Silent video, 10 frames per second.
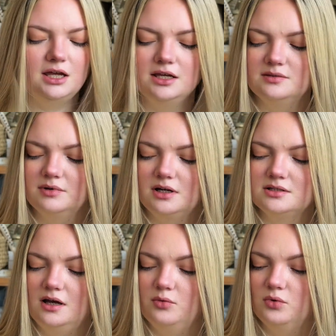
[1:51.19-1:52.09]
is because
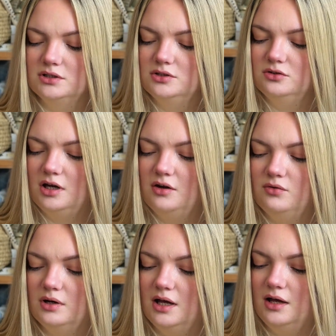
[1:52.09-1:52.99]
I wanted to
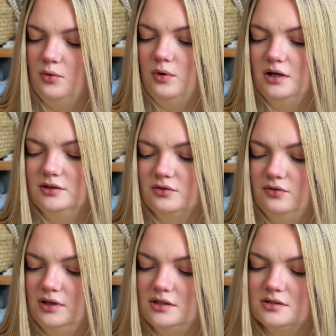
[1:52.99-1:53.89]
have a wider
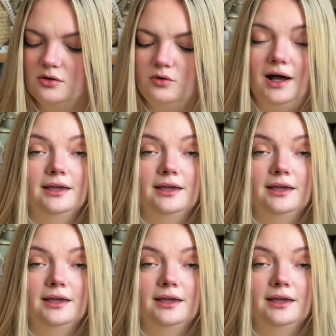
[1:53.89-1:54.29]
fit, so I